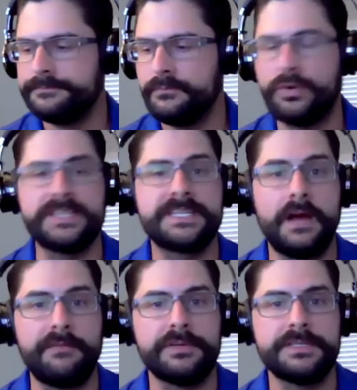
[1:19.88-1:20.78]
press
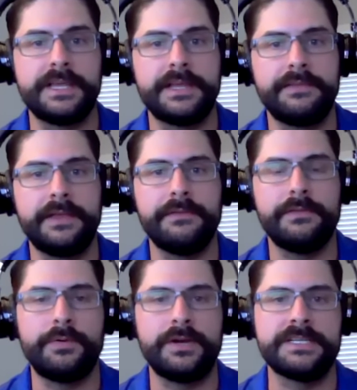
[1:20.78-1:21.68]
conference that
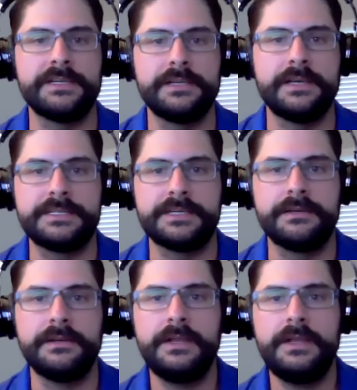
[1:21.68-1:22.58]
the president does,
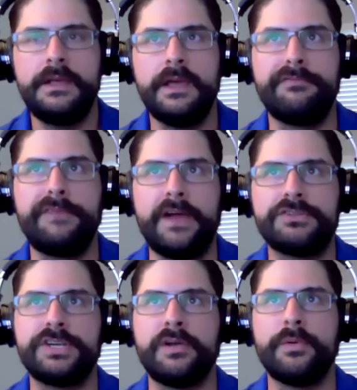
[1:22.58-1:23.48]
and
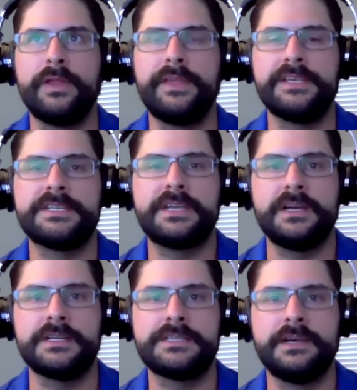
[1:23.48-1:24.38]
Fauci and everybody, they
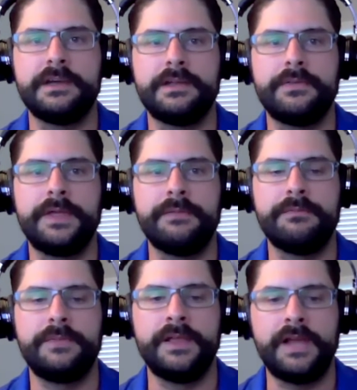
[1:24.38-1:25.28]
discussed
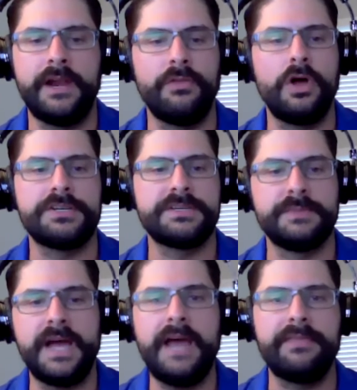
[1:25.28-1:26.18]
they kind of launched
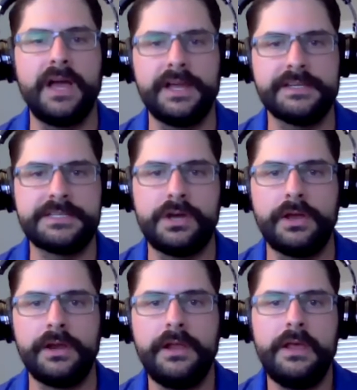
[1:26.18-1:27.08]
some guidelines
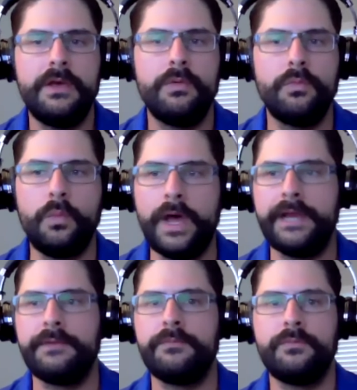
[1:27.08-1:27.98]
on
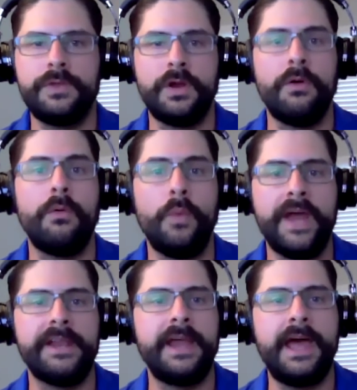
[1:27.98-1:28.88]
when
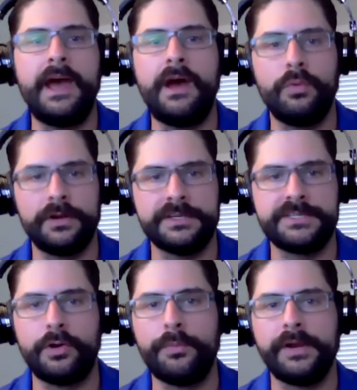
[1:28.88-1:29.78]
and how we're going to
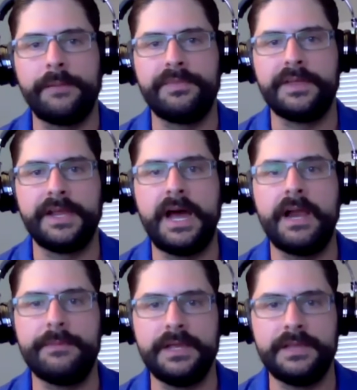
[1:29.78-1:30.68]
start opening up the
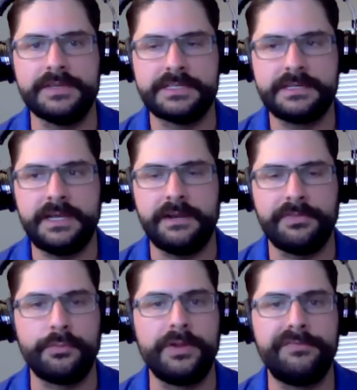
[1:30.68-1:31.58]
economy in this kind of
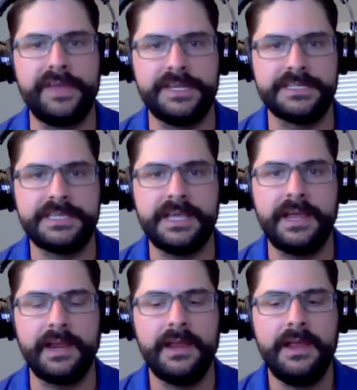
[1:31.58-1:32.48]
3-phase
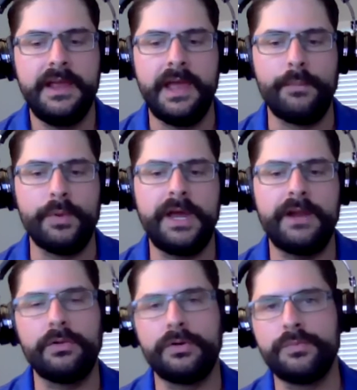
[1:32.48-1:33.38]
thing. And we kind
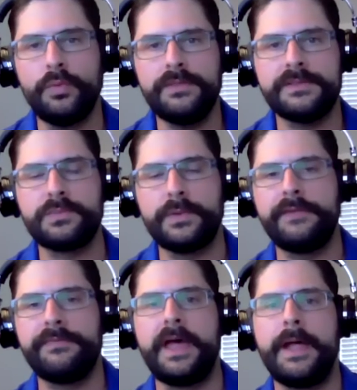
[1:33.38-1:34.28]
of learned more this
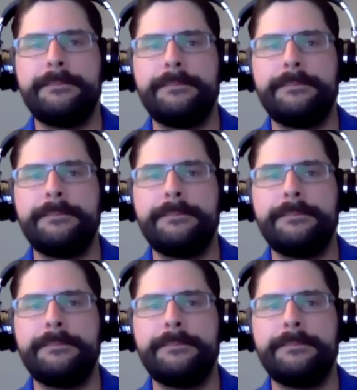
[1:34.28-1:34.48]
week that